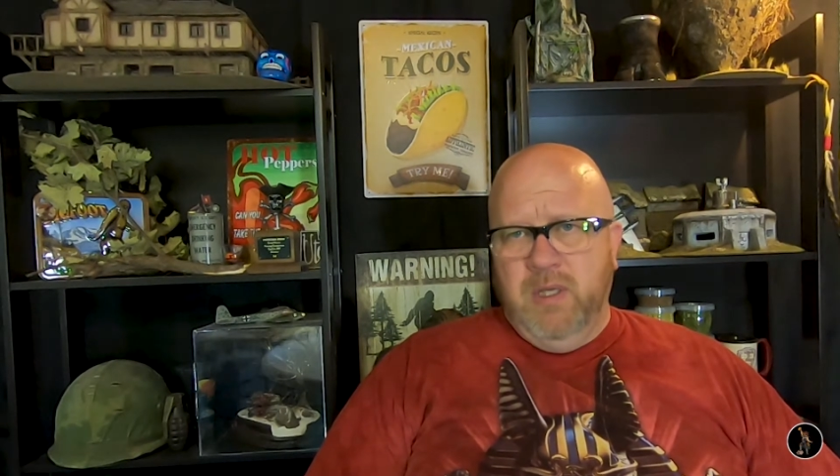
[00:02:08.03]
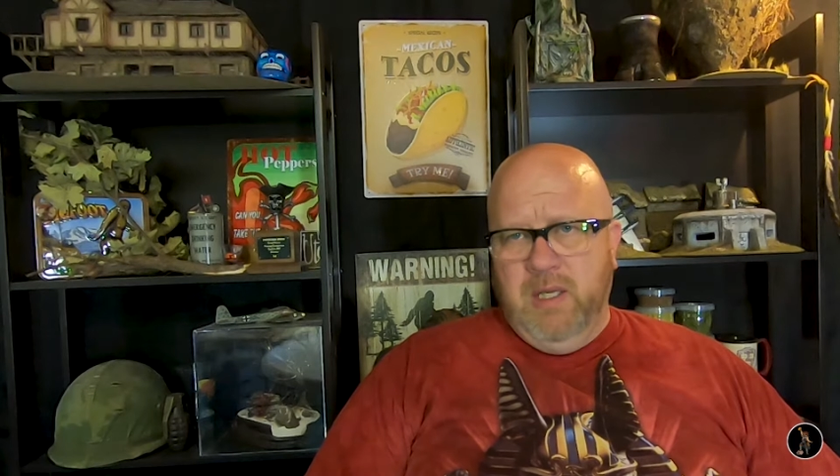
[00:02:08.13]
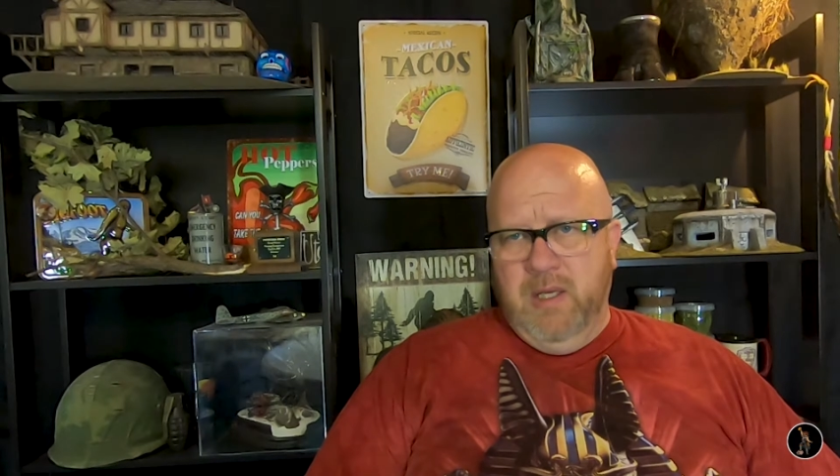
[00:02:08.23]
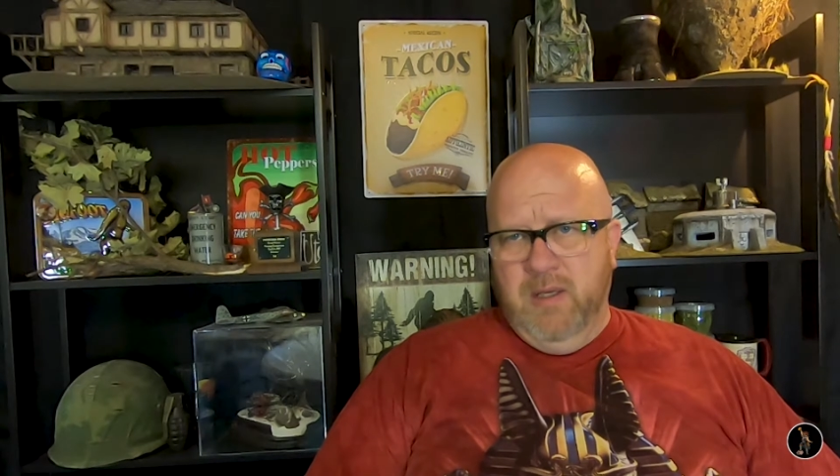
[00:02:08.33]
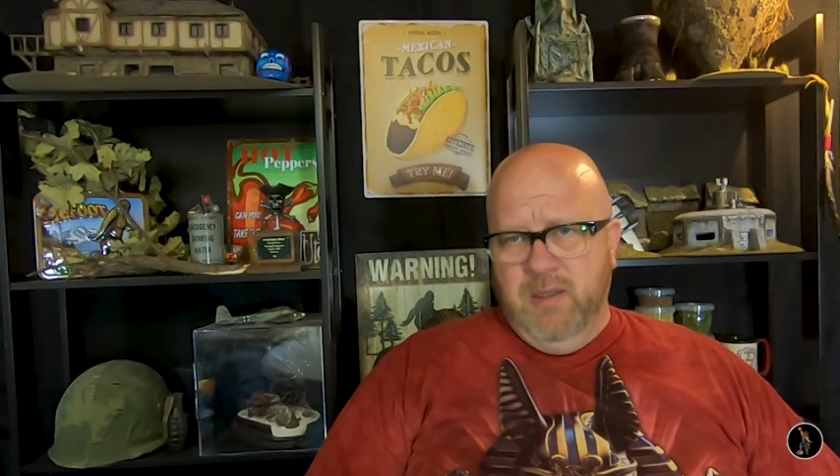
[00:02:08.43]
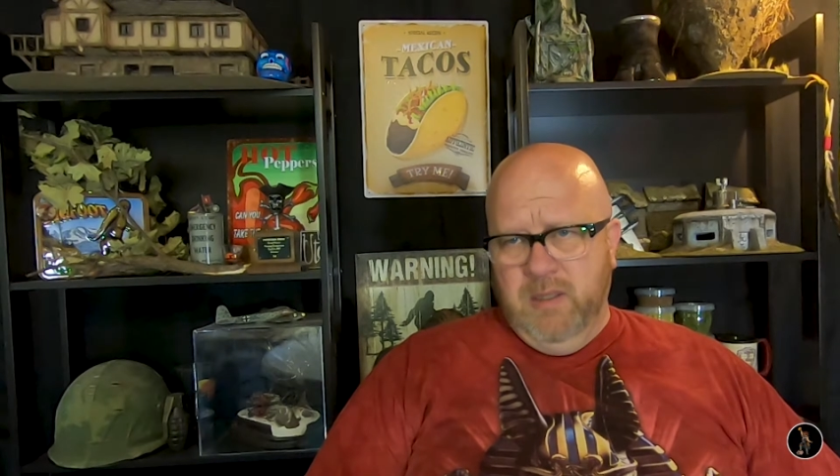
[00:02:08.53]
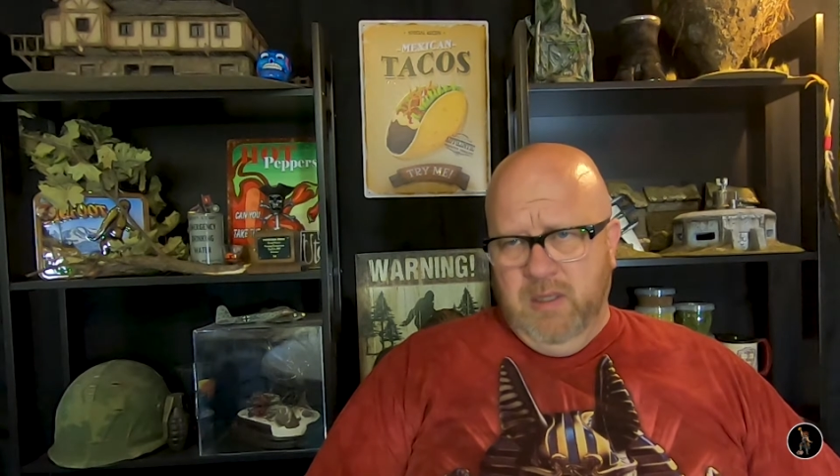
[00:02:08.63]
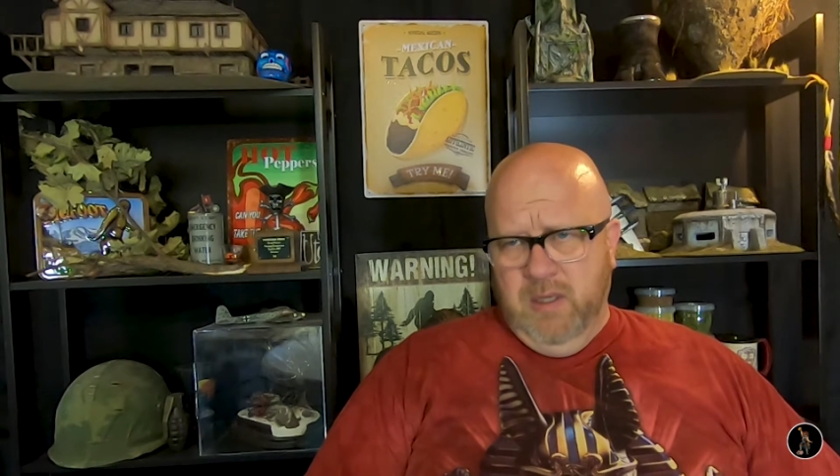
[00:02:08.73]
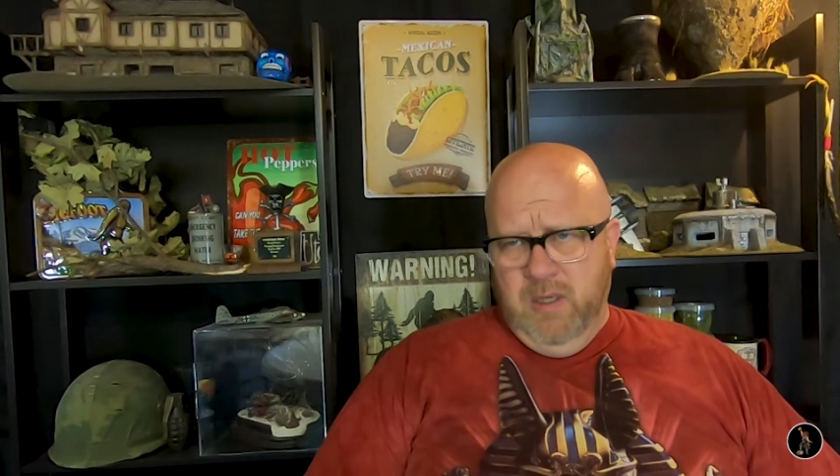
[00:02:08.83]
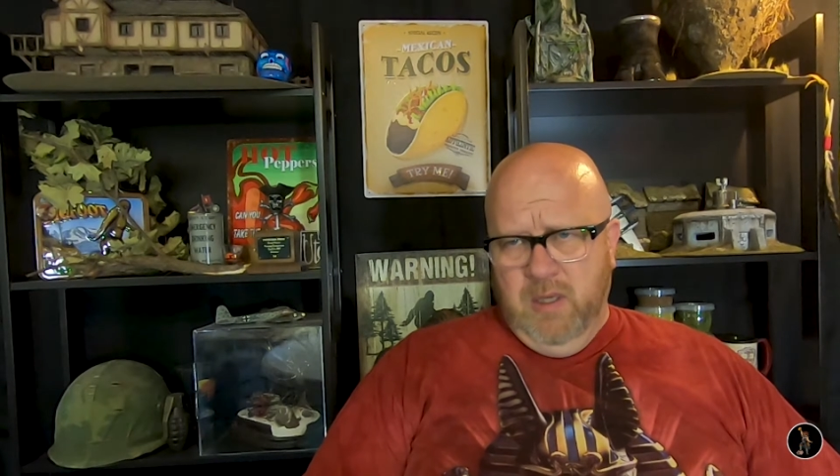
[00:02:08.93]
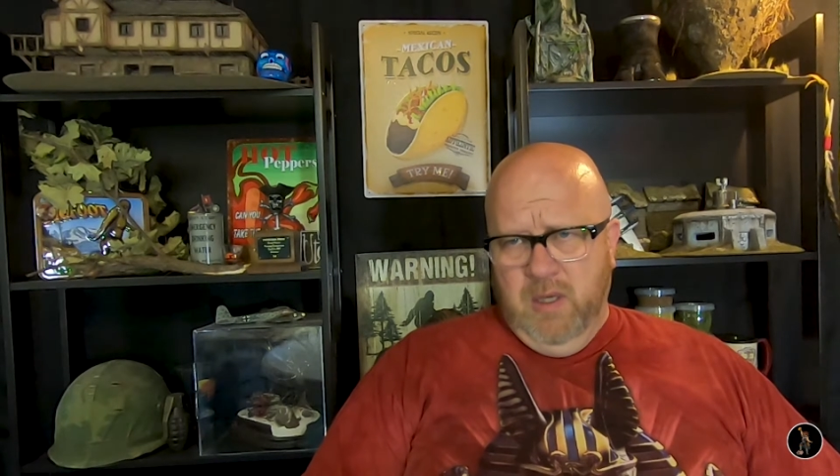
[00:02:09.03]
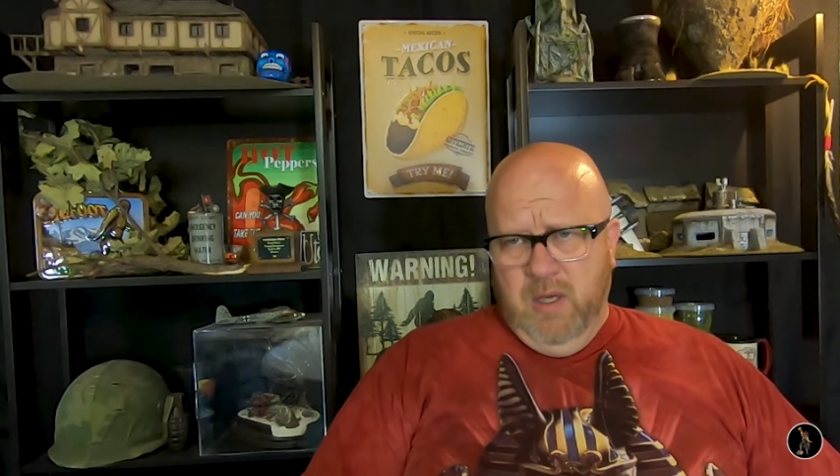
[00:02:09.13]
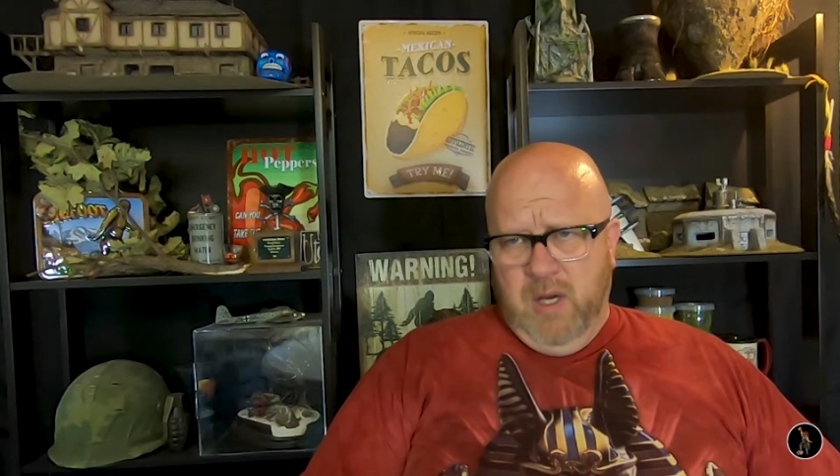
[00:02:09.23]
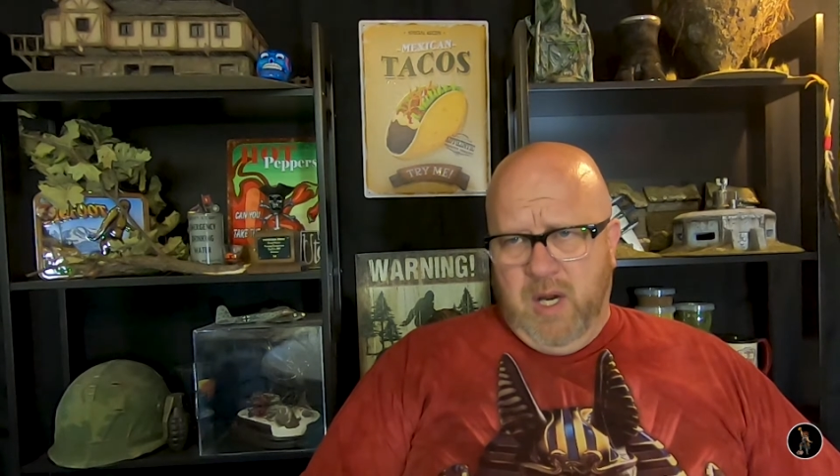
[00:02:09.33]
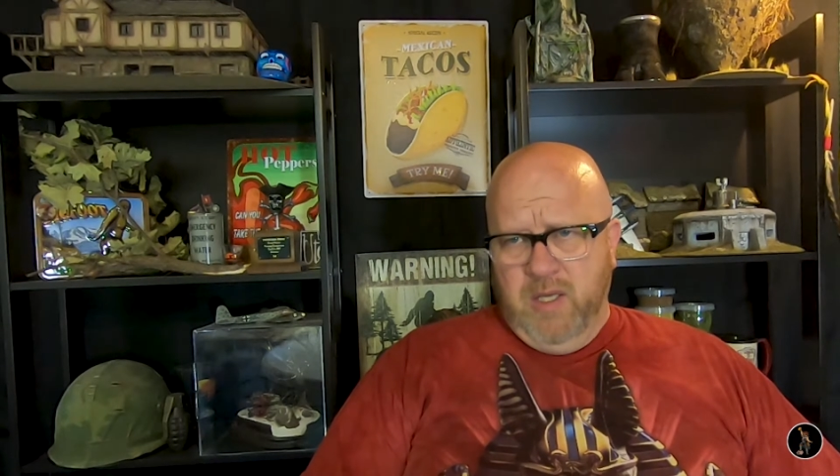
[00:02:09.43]
And
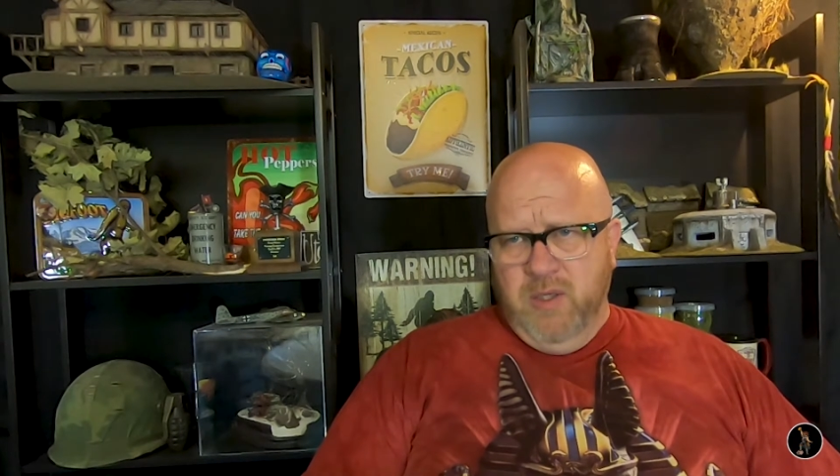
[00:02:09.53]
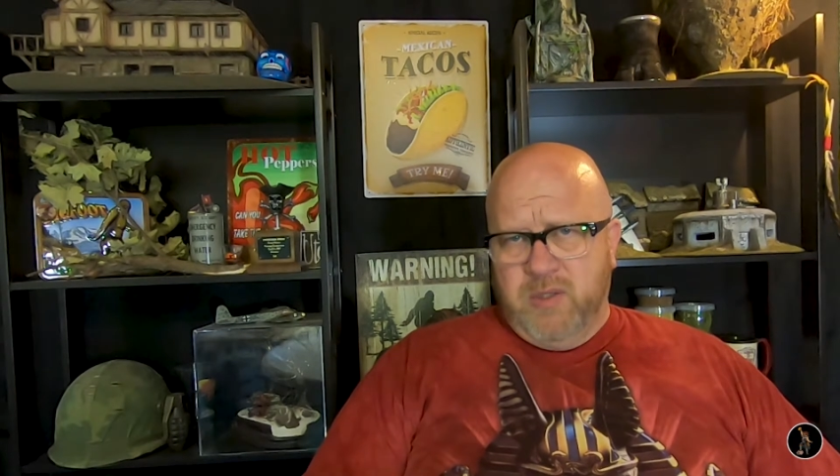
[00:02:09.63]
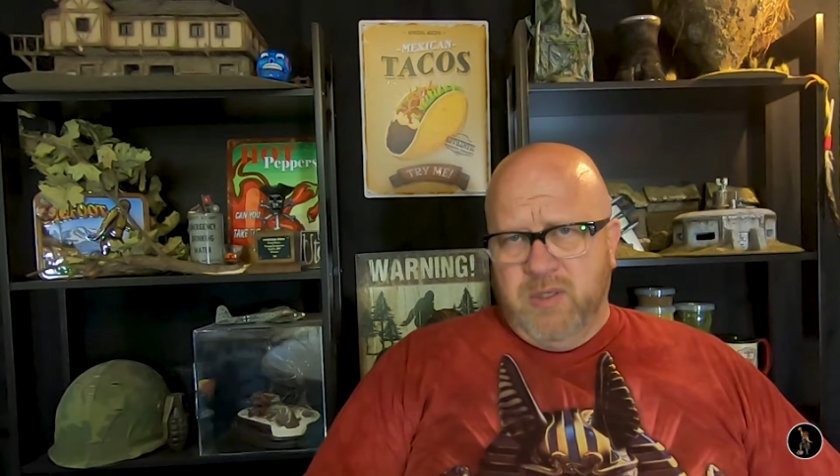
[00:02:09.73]
I used